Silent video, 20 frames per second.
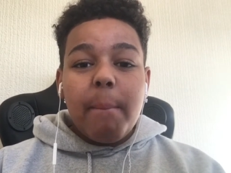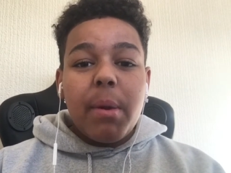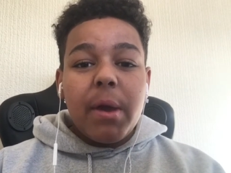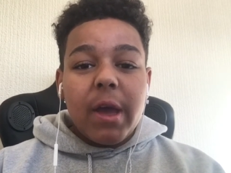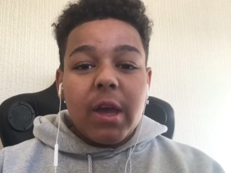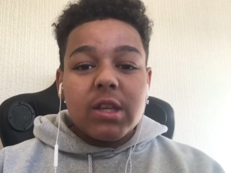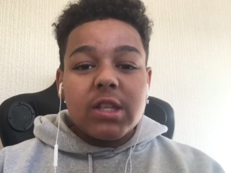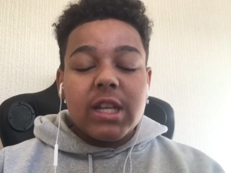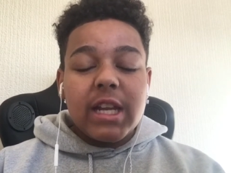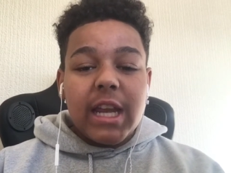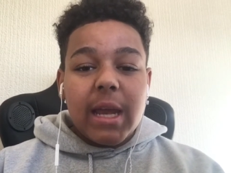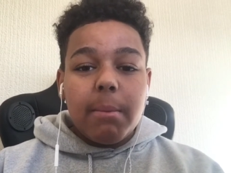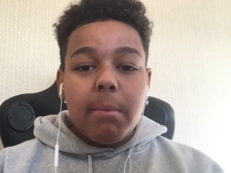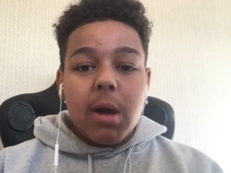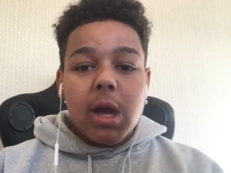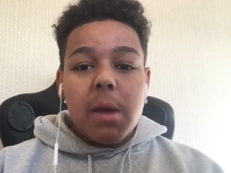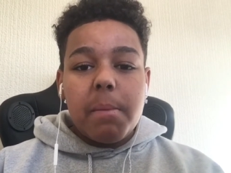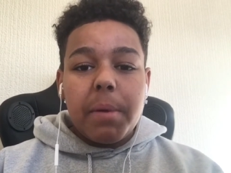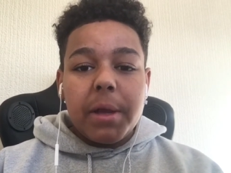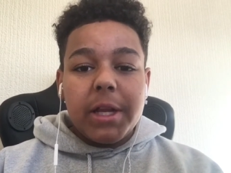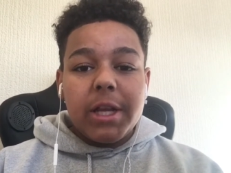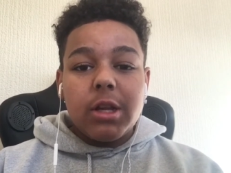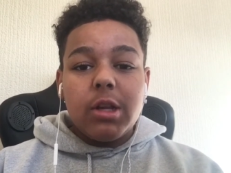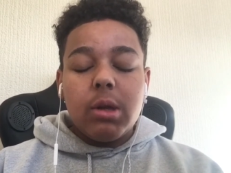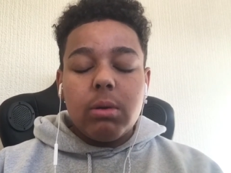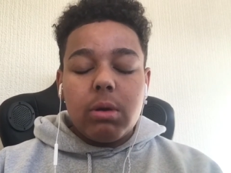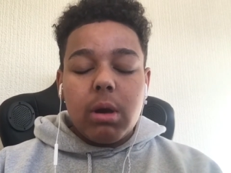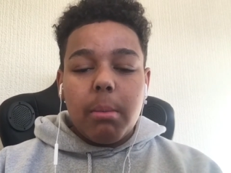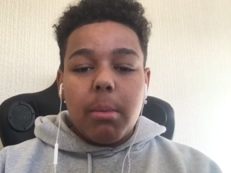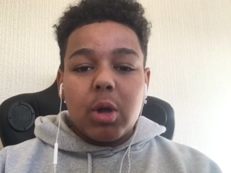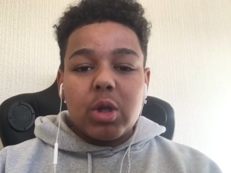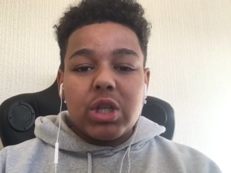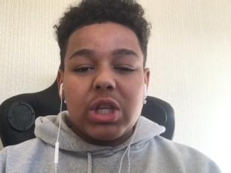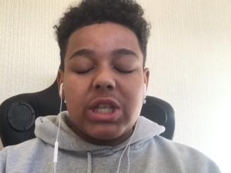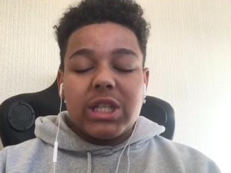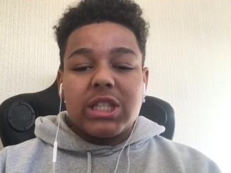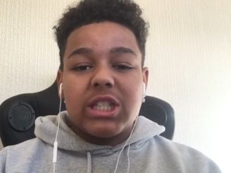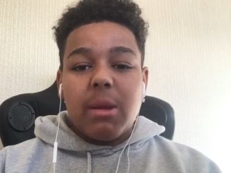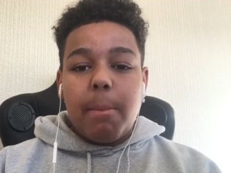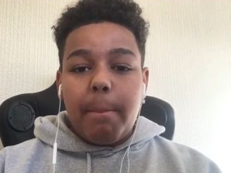Personally, in my opinion, Luka
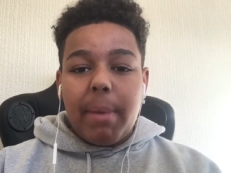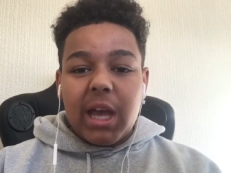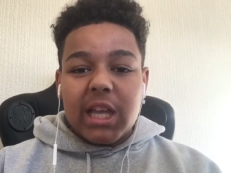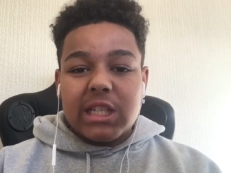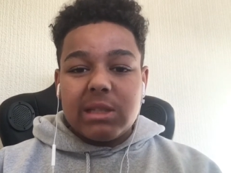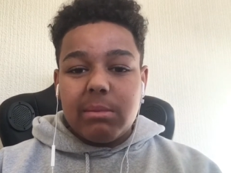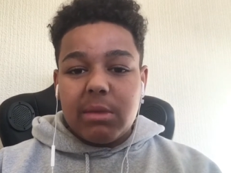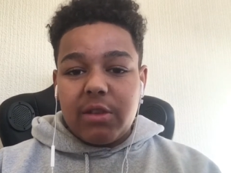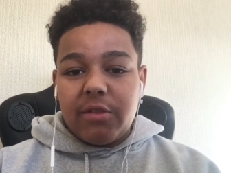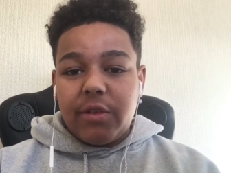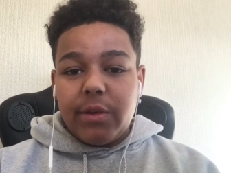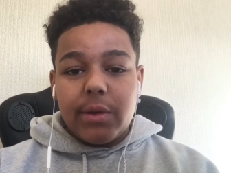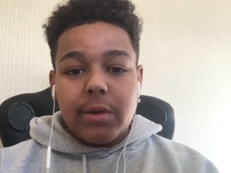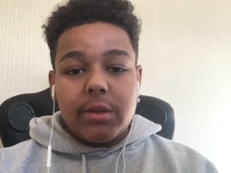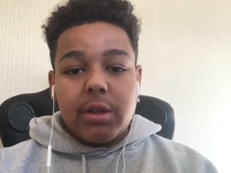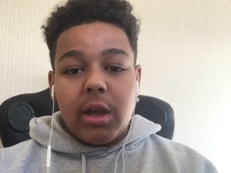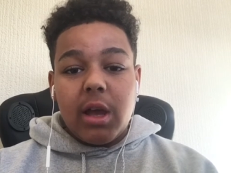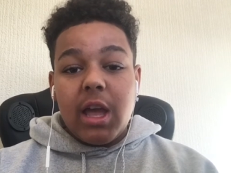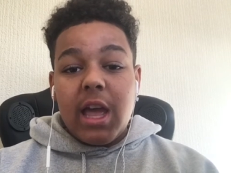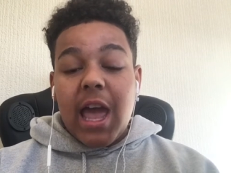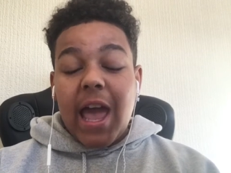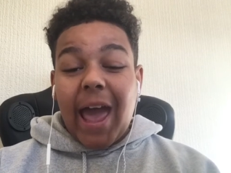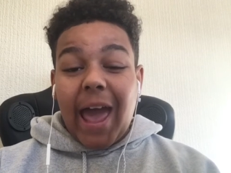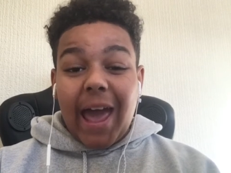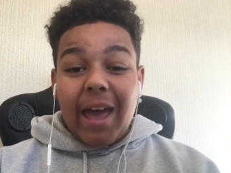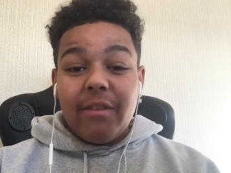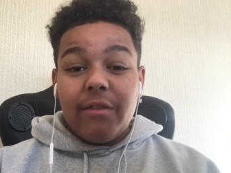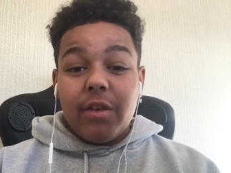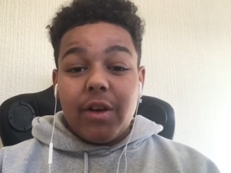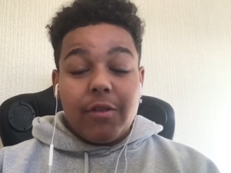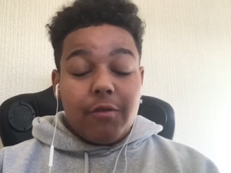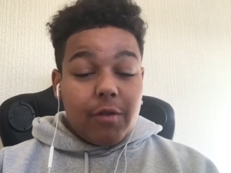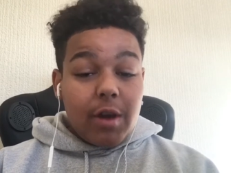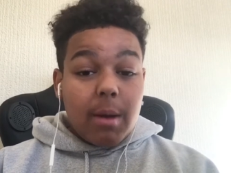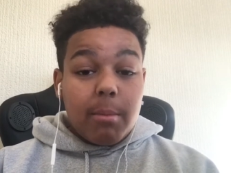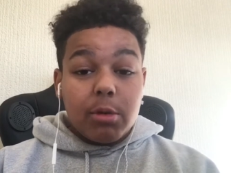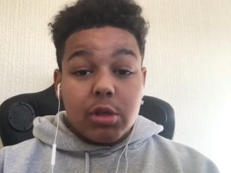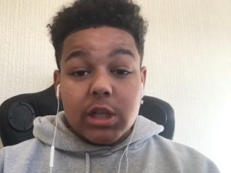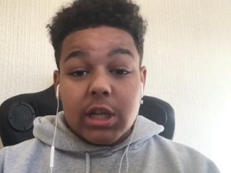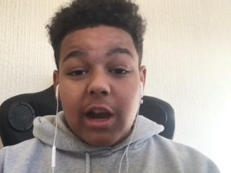Modric is the best midfielder ever.
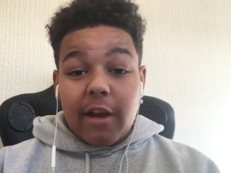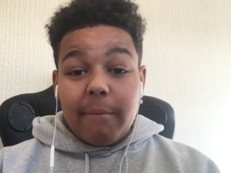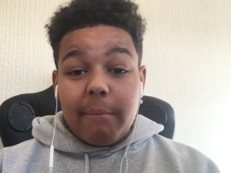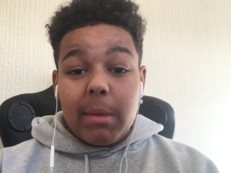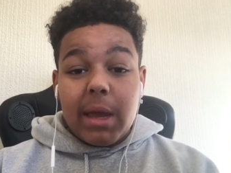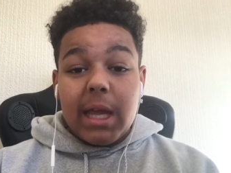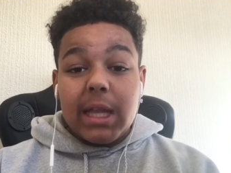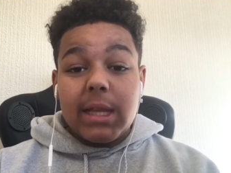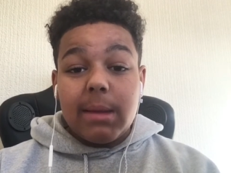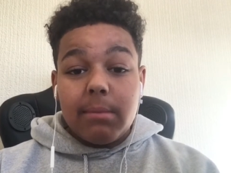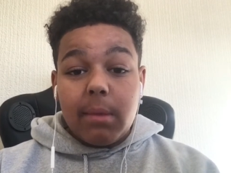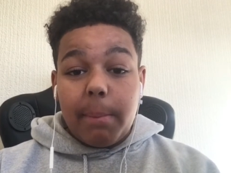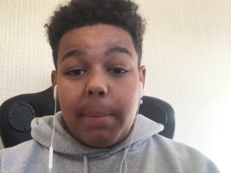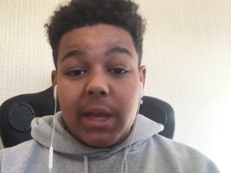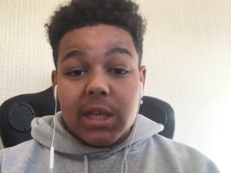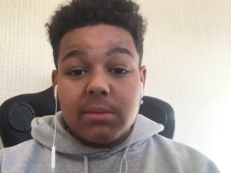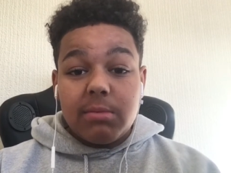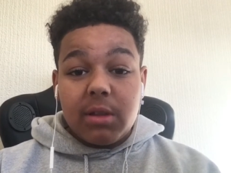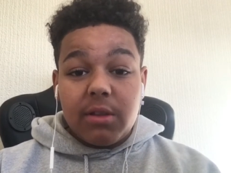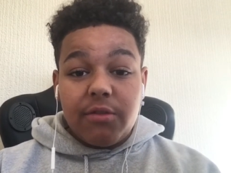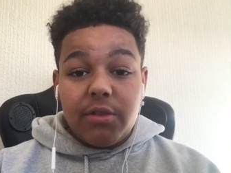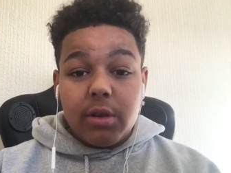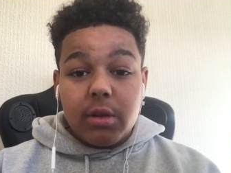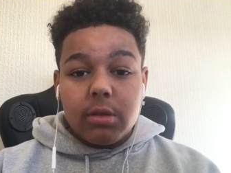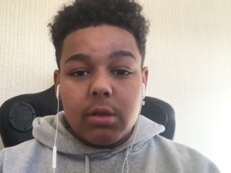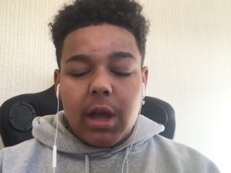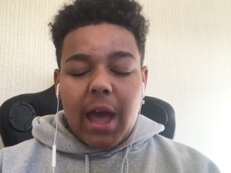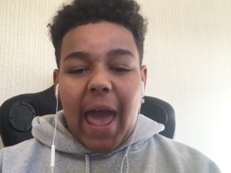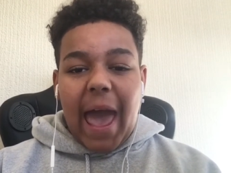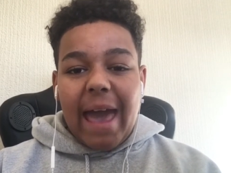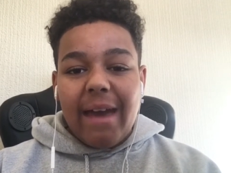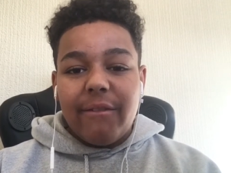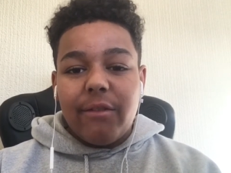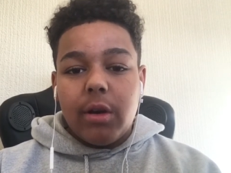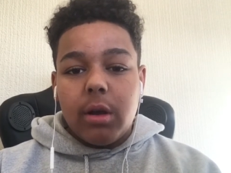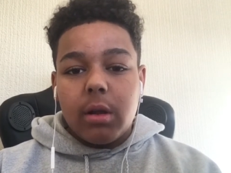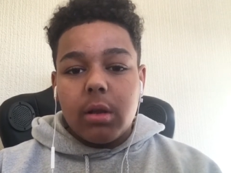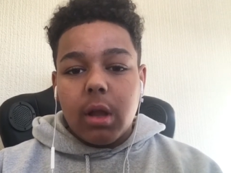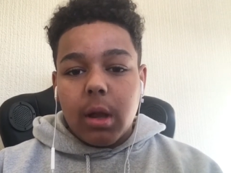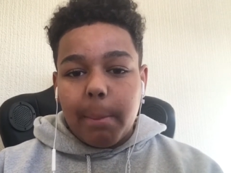Real Madrid have made them the best midfielder, not
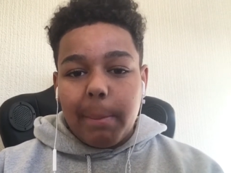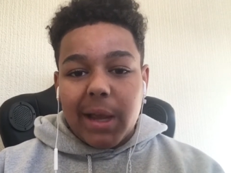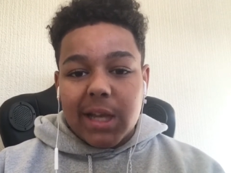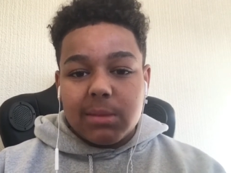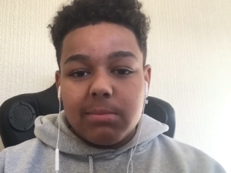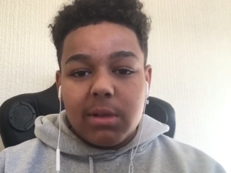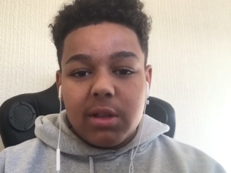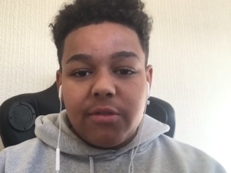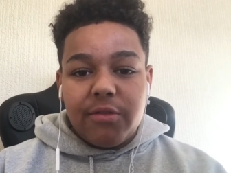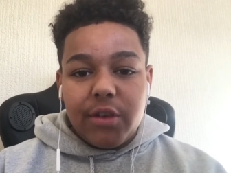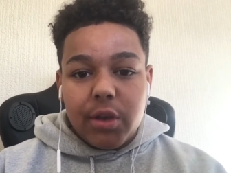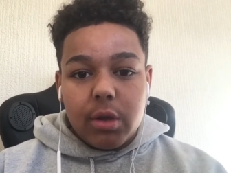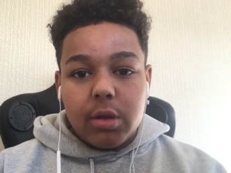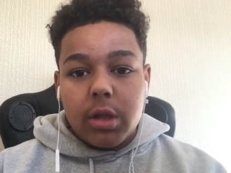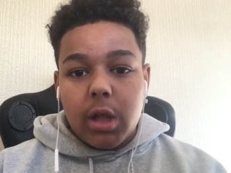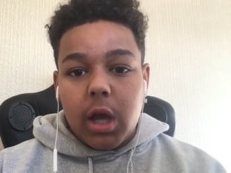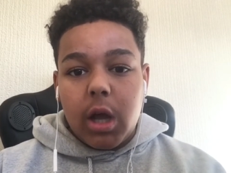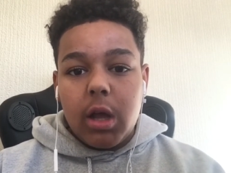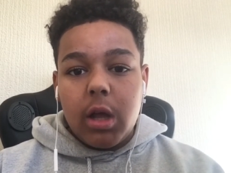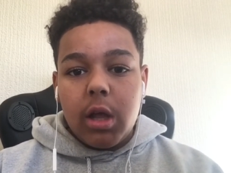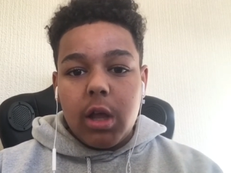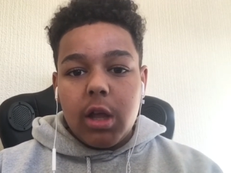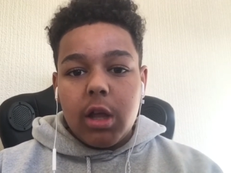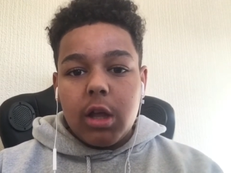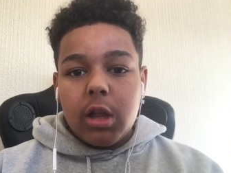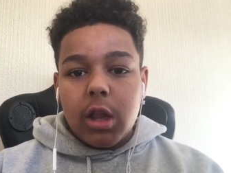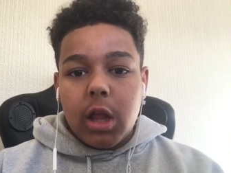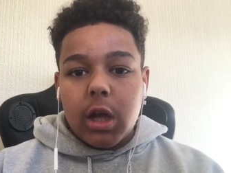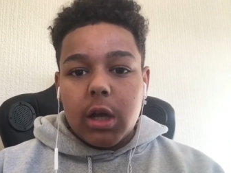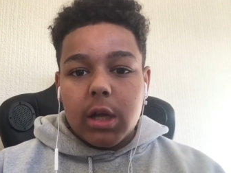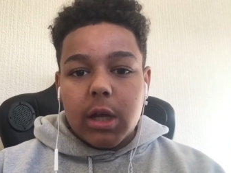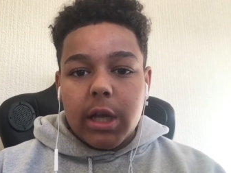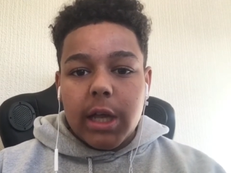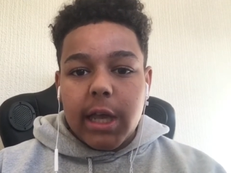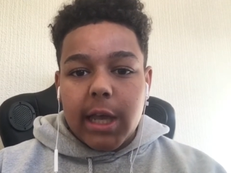ever, like best midfielder, like